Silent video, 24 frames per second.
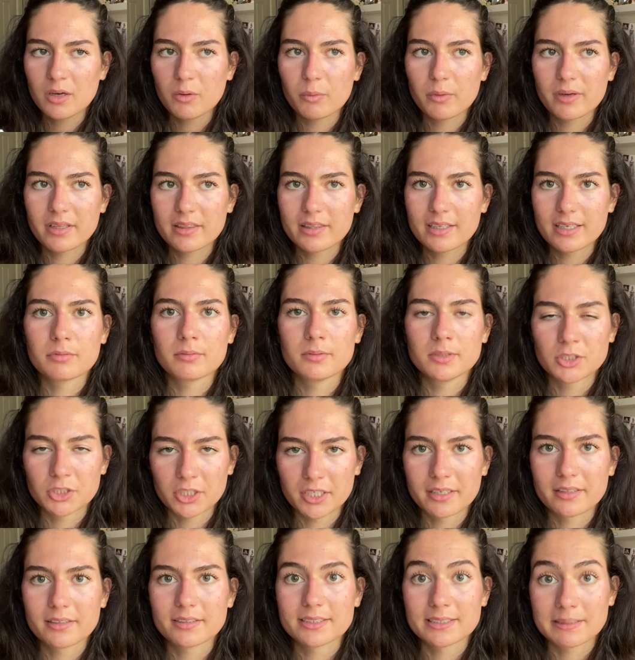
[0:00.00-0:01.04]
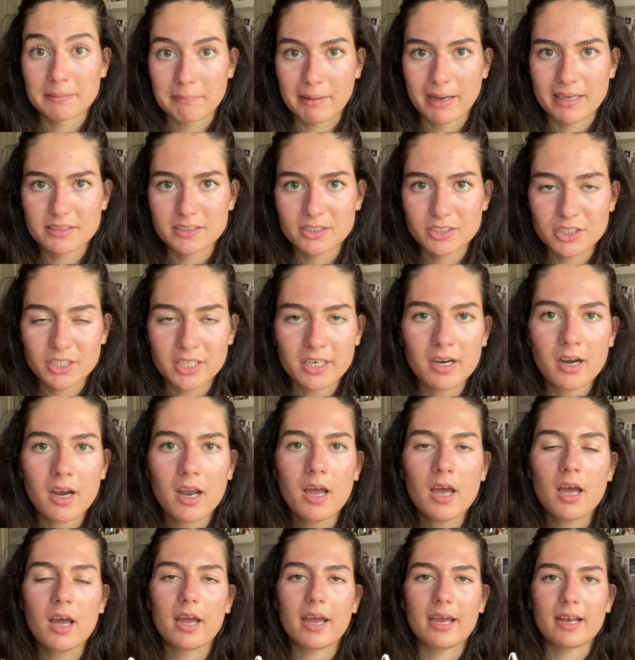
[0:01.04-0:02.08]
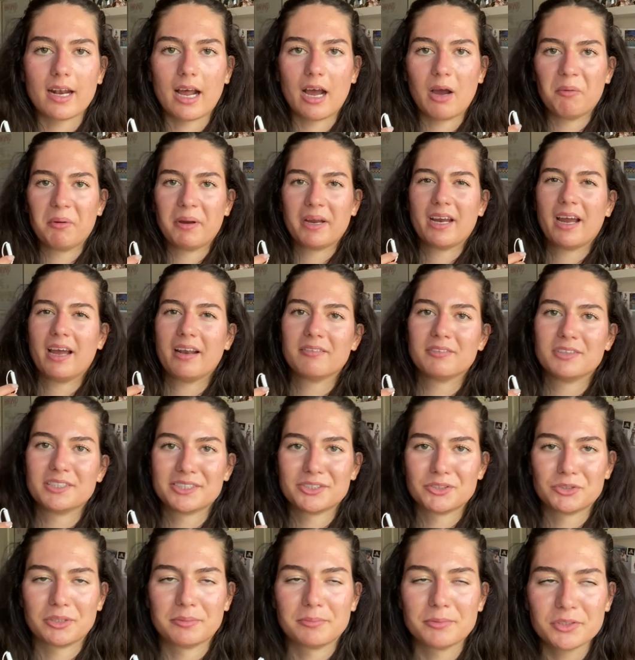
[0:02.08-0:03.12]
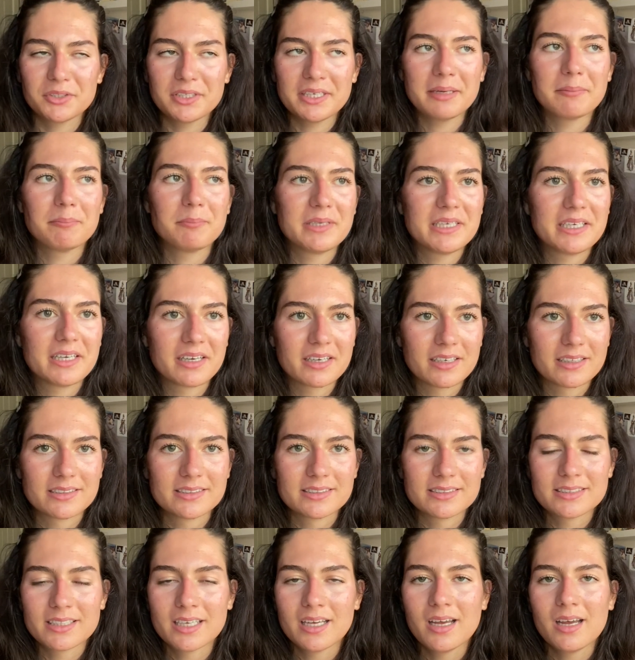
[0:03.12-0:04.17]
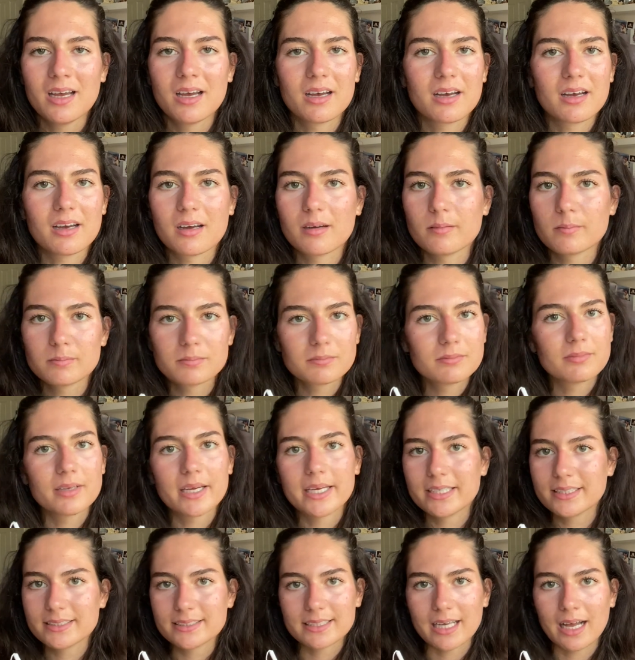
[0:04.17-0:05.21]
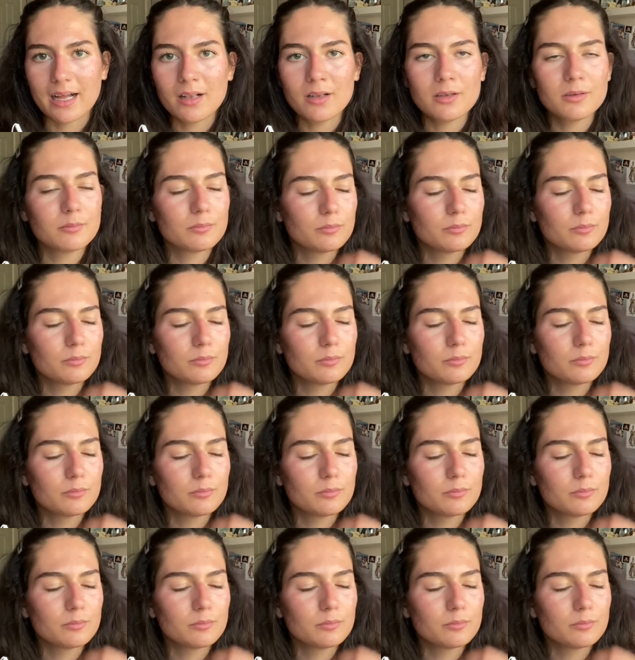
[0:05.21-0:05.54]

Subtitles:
with this during the semester and how I kind of distribute it, because Excel